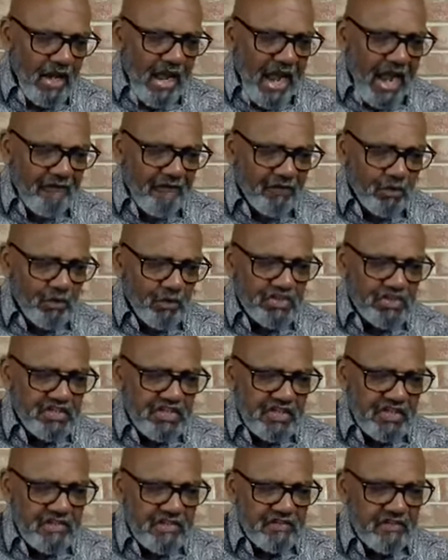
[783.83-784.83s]
Afterward,
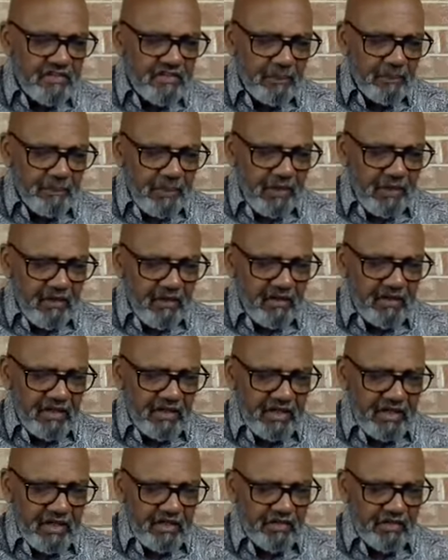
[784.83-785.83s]
Jesus appeared
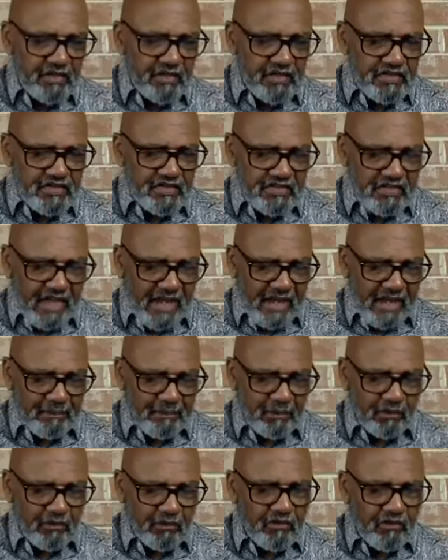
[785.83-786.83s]
again to his
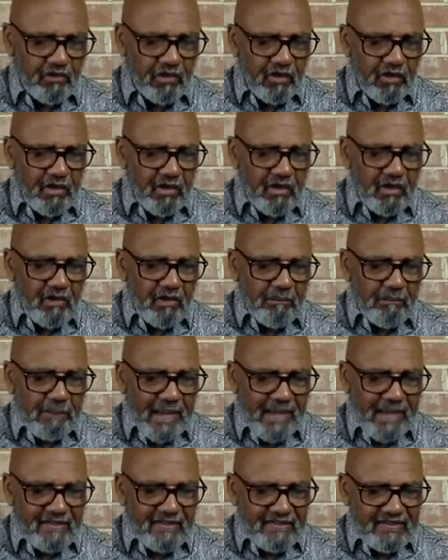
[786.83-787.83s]
disciples
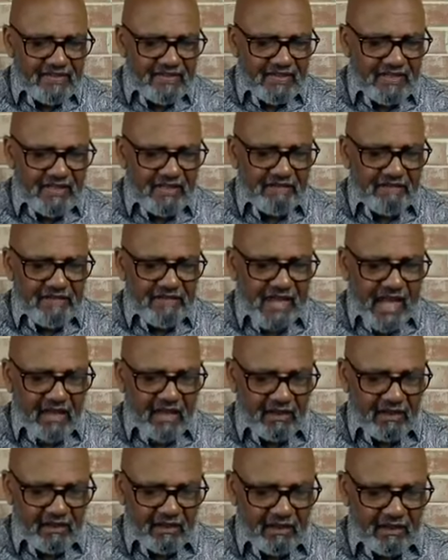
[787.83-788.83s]
by the Sea of
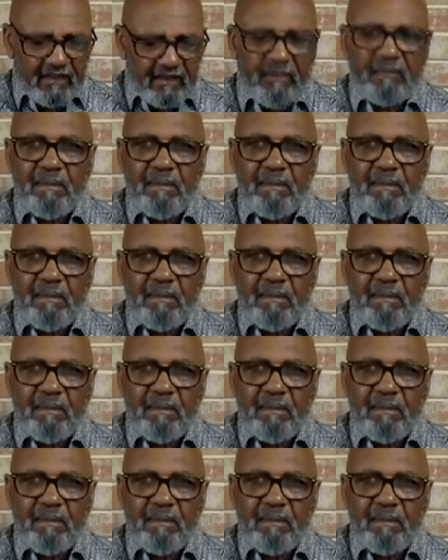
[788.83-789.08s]
Galilee.